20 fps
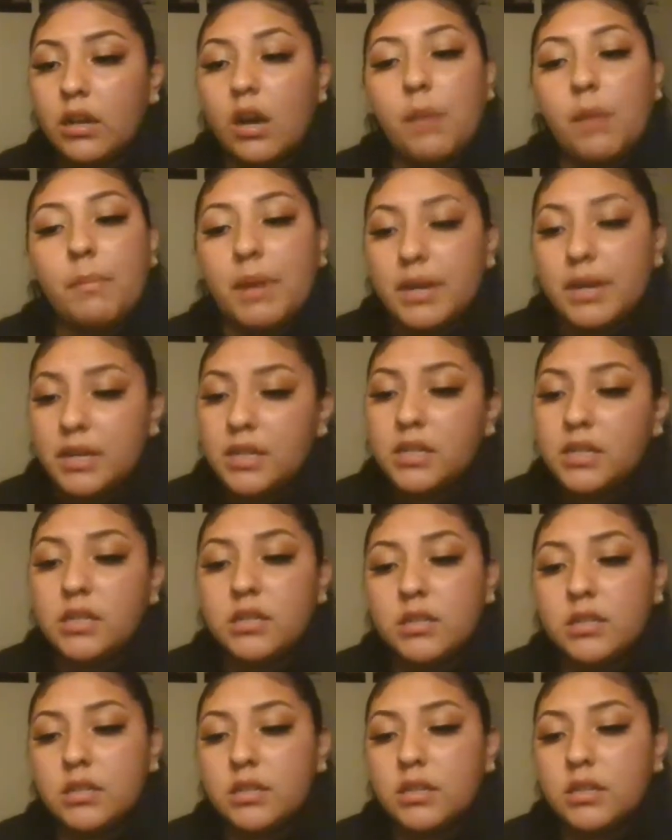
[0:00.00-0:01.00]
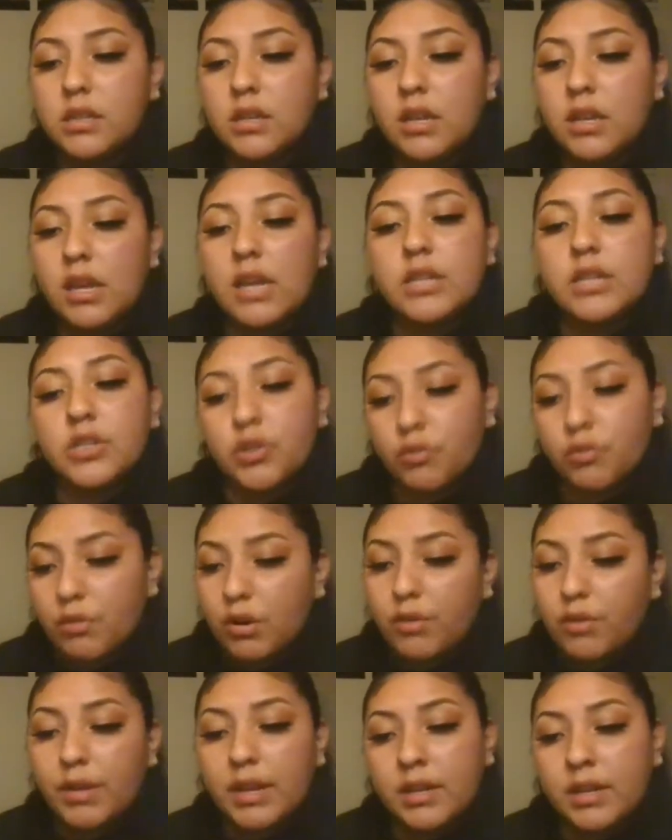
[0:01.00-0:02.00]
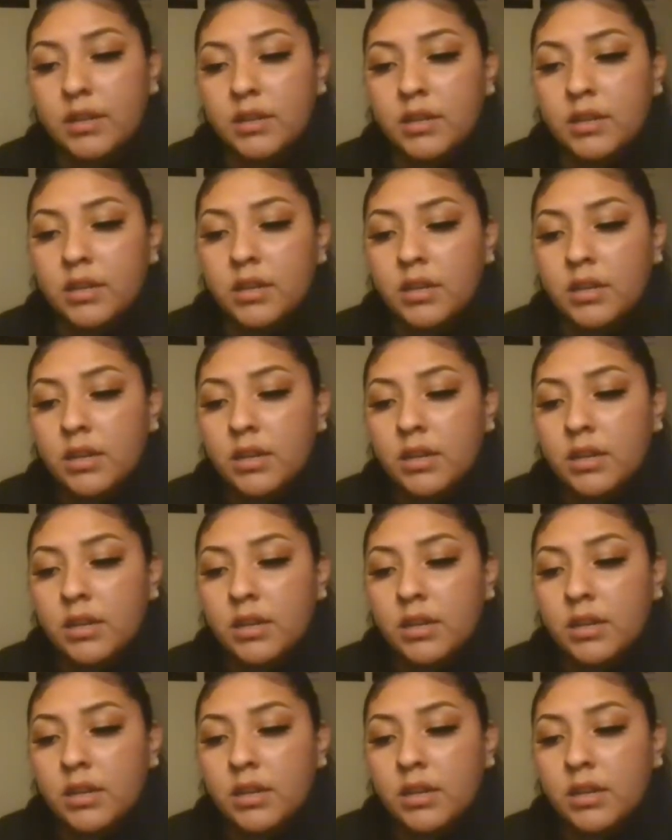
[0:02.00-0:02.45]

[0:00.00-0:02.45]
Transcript: abundance, it's growing.